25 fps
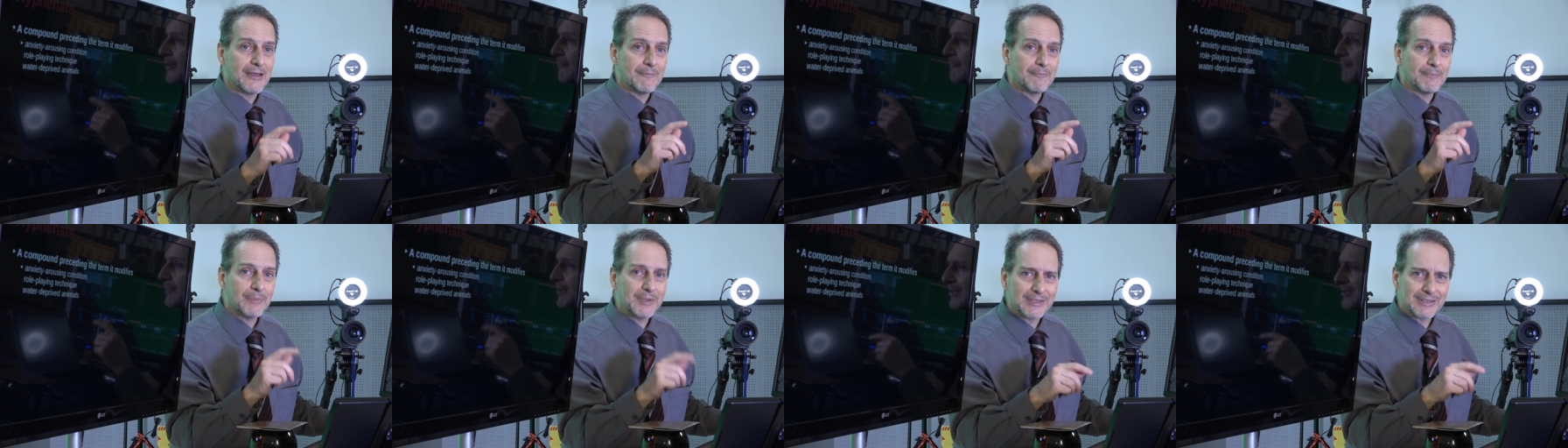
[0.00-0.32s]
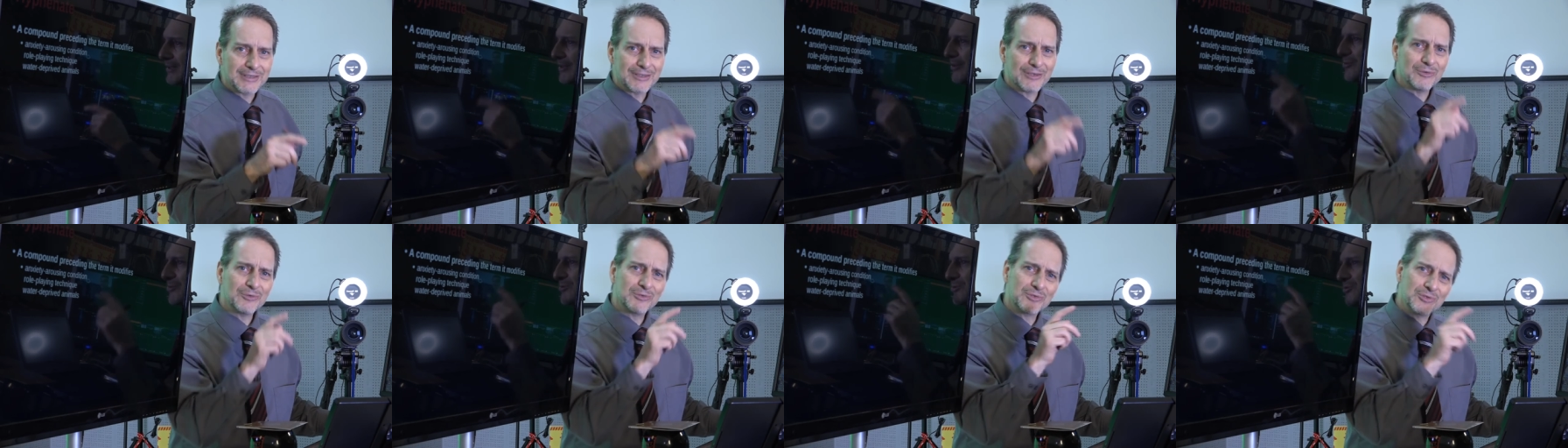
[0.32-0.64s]
But
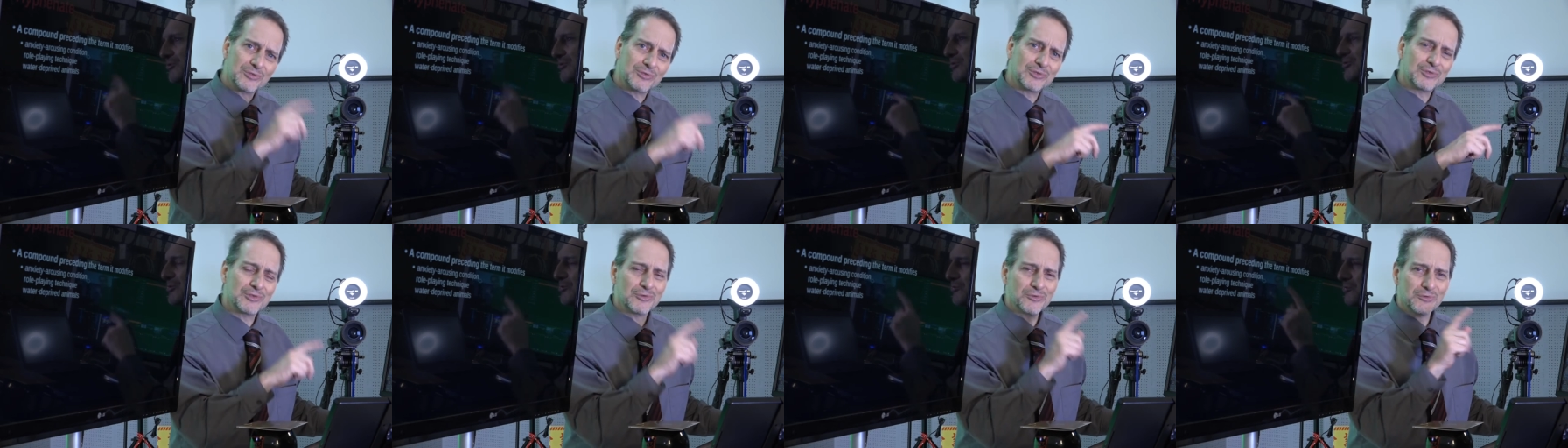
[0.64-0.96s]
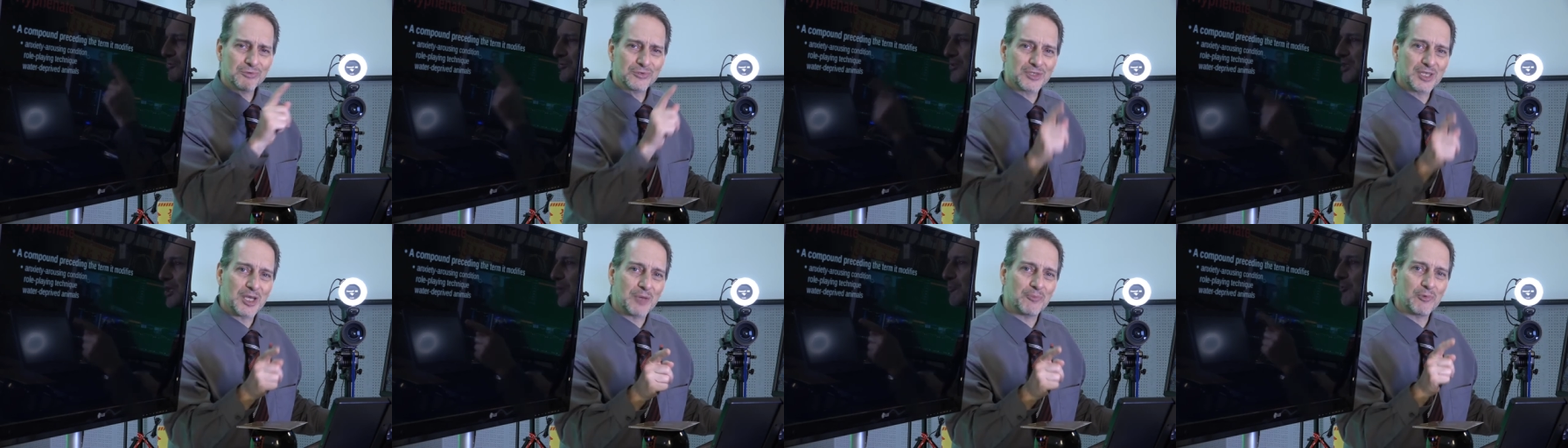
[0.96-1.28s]
those are two
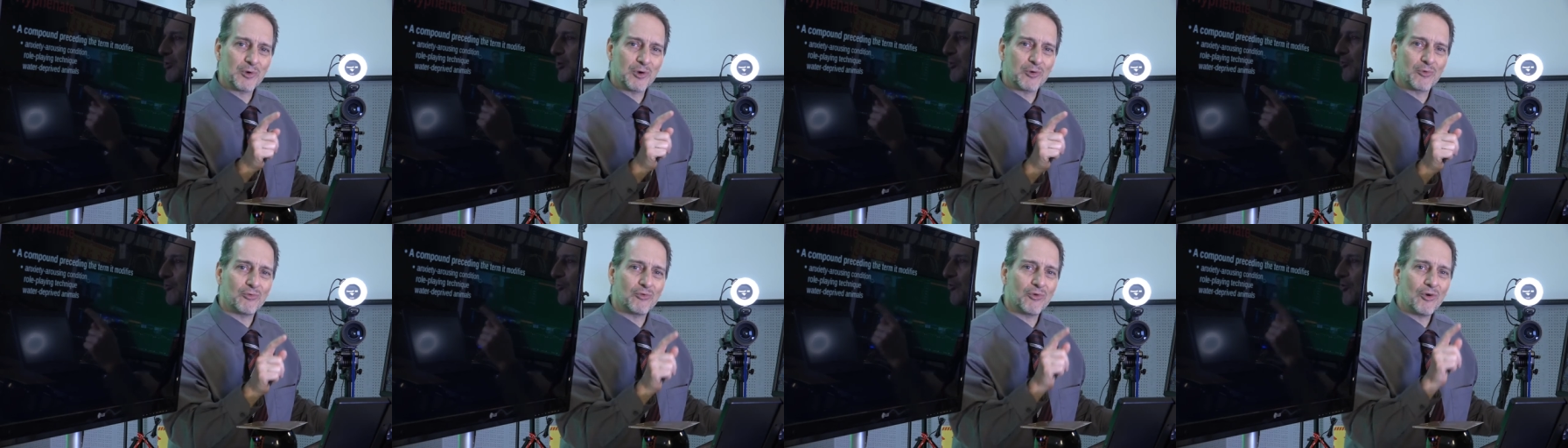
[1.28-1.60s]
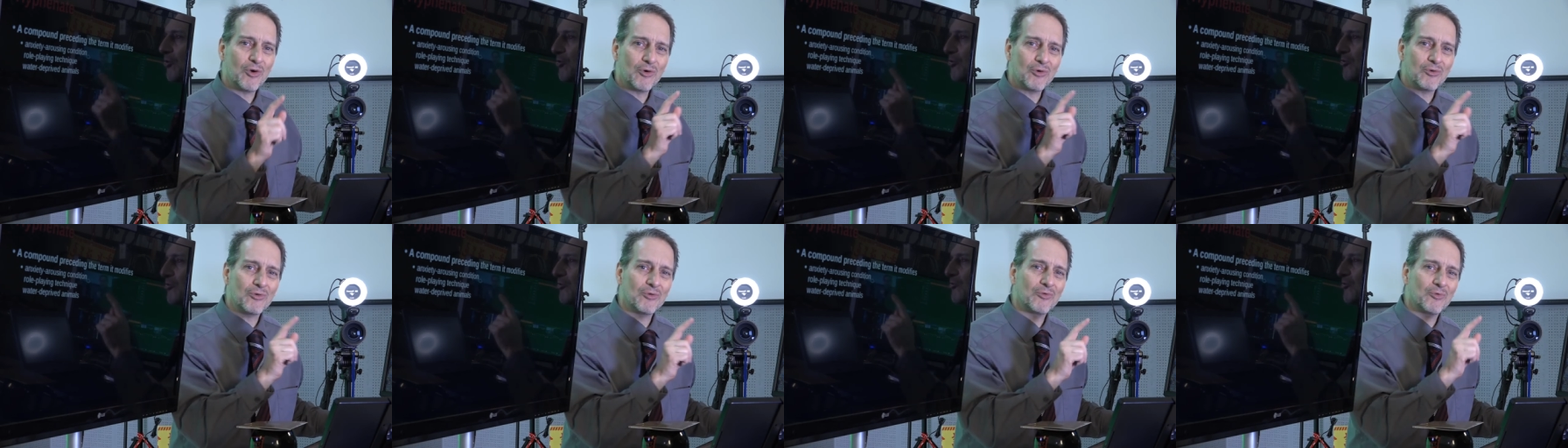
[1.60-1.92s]
separate
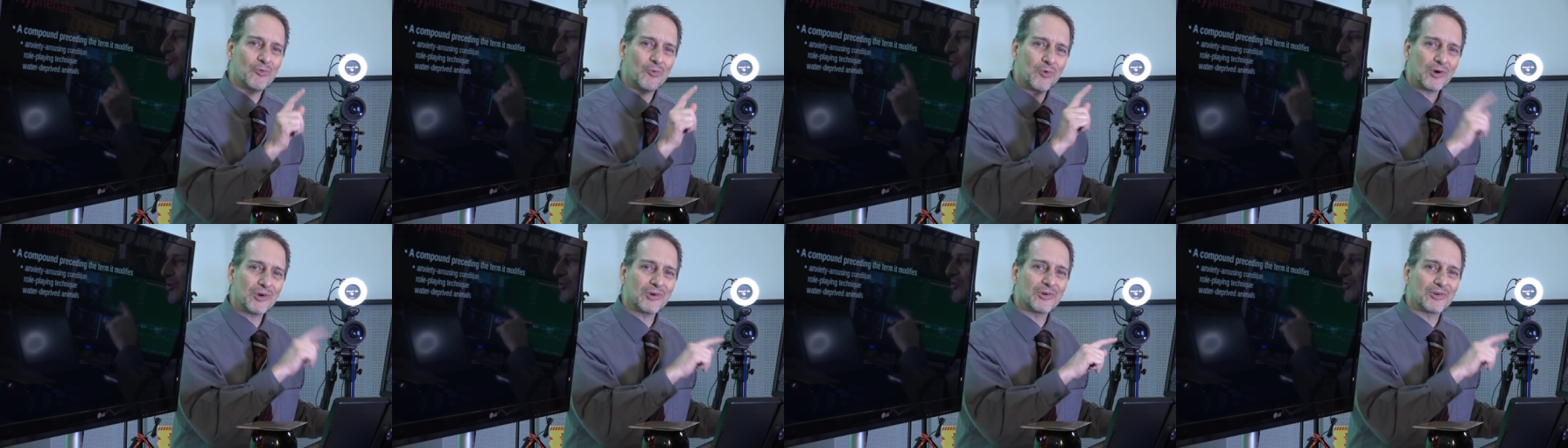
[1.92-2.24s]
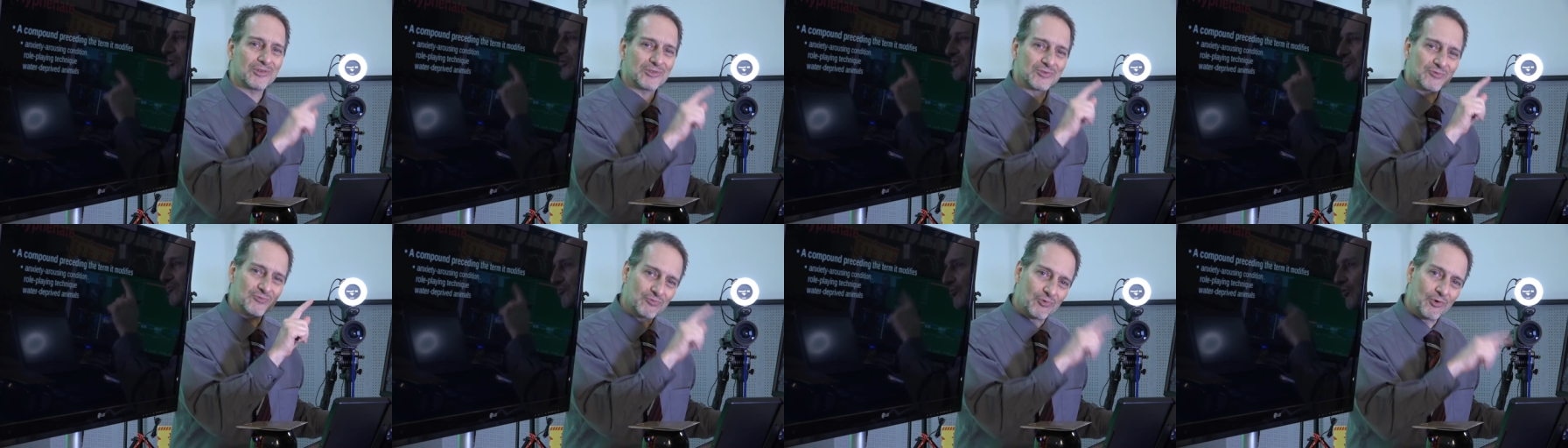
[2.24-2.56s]
role
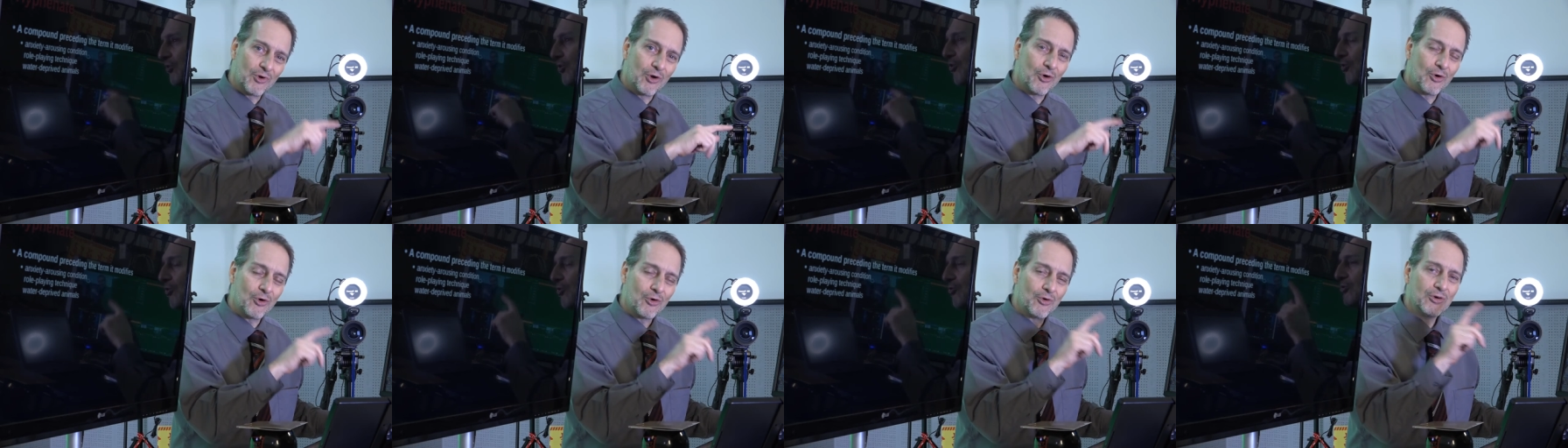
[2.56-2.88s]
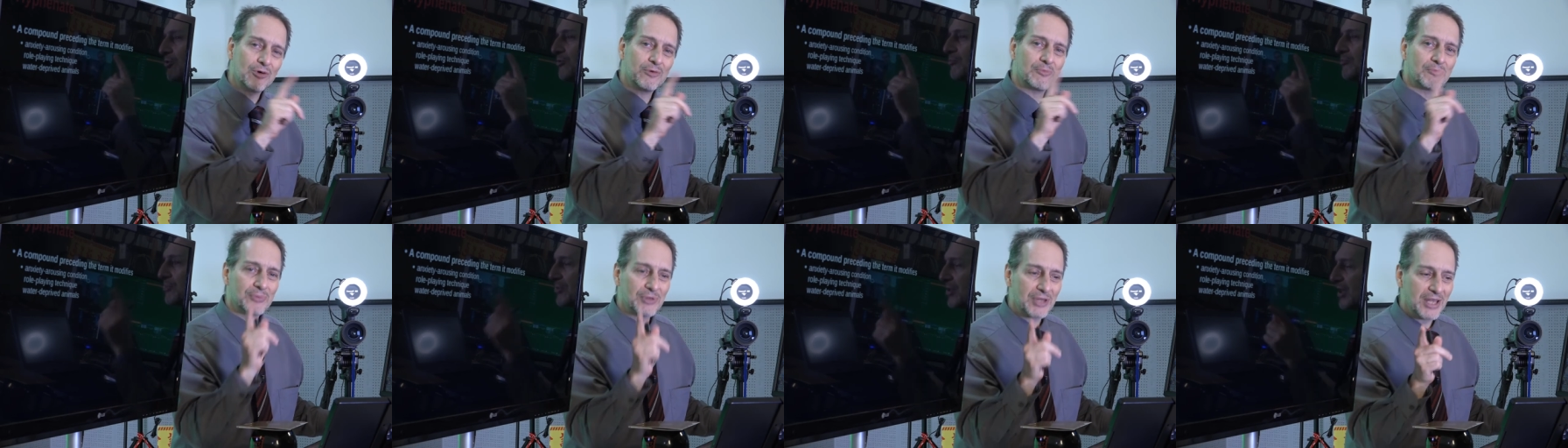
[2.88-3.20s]
words,
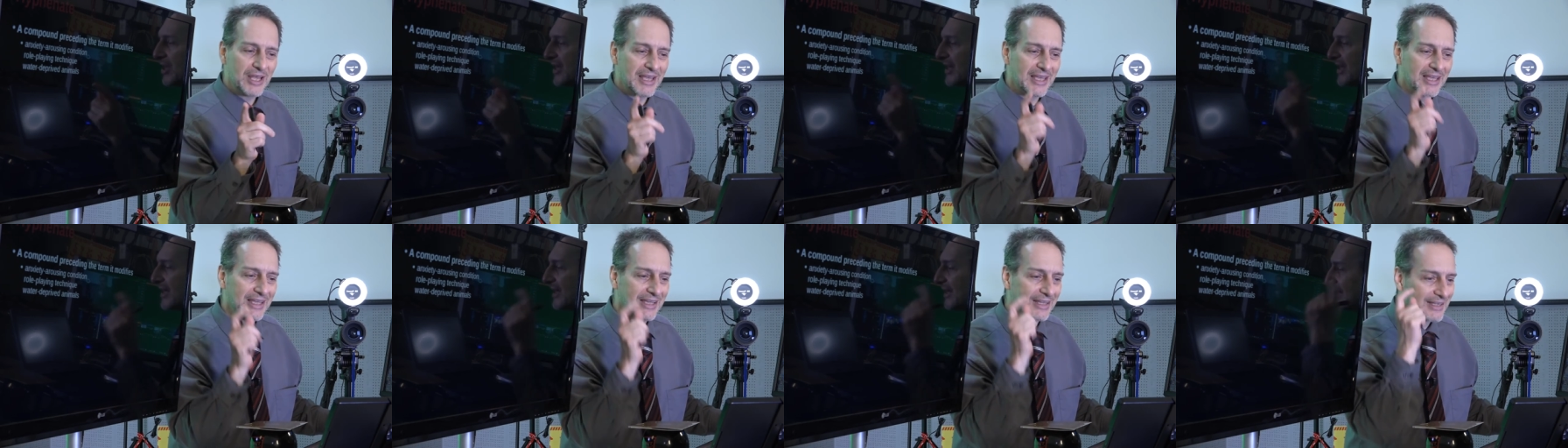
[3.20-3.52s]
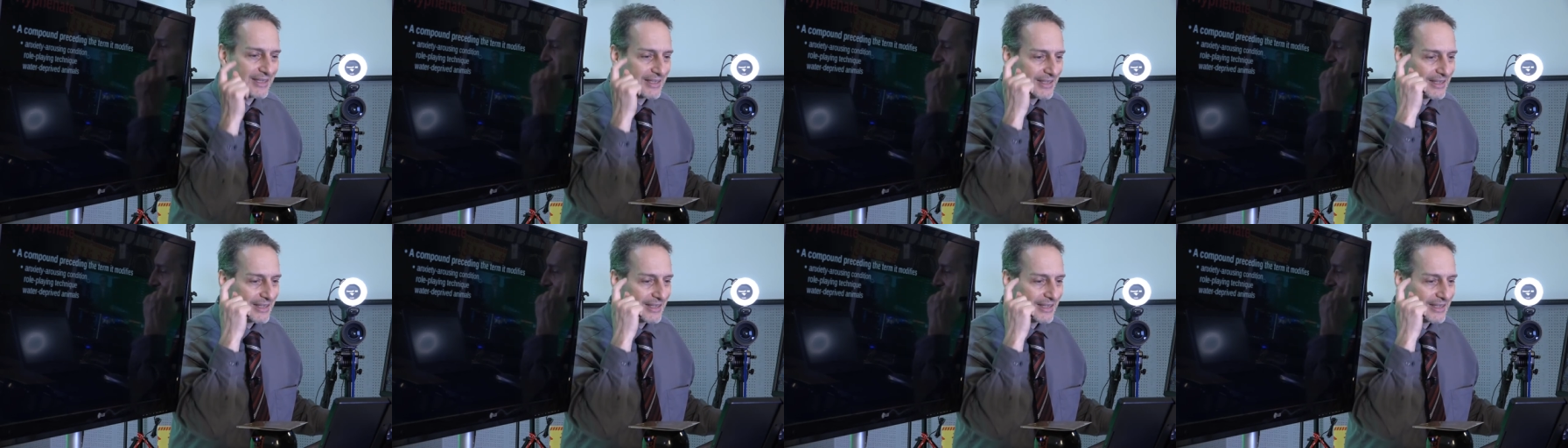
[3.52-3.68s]
role-playing.